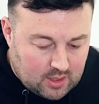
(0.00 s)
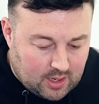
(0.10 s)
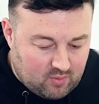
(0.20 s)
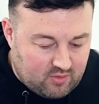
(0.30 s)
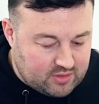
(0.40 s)

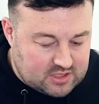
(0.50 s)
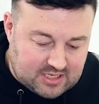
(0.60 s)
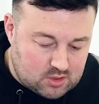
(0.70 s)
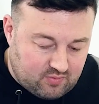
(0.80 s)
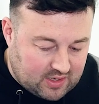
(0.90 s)
and we've got this
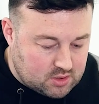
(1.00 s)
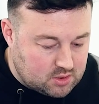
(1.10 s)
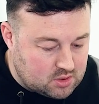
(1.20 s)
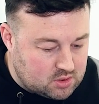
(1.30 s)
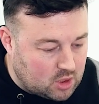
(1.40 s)
Centre of
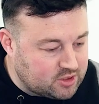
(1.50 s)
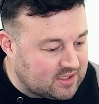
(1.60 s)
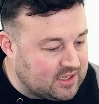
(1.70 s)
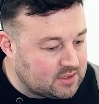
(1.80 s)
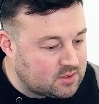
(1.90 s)
Excellence starter
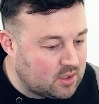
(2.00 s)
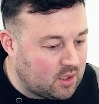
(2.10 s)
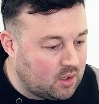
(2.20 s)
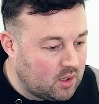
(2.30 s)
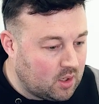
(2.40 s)
kit
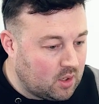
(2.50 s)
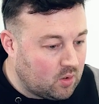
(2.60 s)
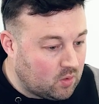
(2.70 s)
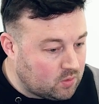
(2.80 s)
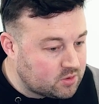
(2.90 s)
that
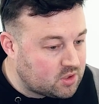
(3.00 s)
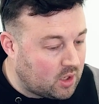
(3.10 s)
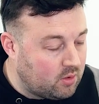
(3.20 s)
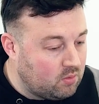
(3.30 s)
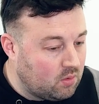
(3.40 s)

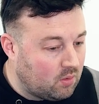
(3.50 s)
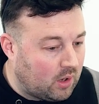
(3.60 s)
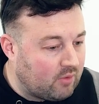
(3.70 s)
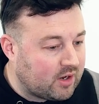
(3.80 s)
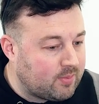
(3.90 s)
also
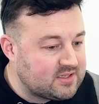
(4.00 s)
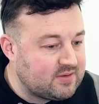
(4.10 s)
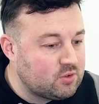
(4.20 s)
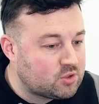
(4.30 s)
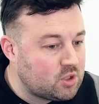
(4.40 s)
I recommend
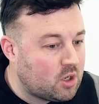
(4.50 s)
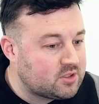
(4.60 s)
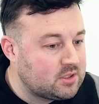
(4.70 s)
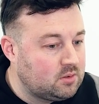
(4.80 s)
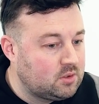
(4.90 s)
if you're
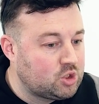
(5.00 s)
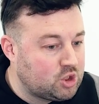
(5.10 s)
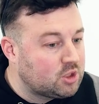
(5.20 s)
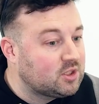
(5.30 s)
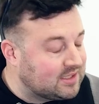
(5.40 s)
starting the
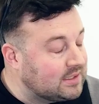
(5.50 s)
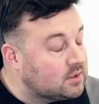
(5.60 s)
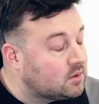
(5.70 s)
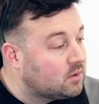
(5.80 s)
journey,